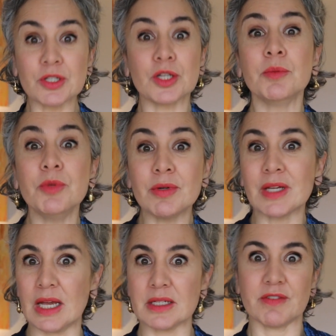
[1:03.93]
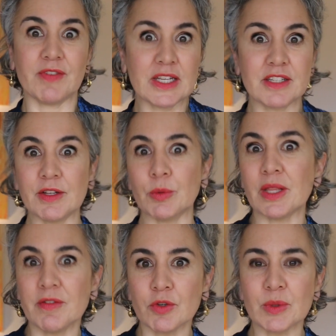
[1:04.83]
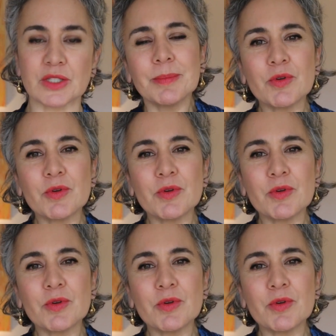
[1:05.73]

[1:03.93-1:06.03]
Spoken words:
to communicate effectively with influence,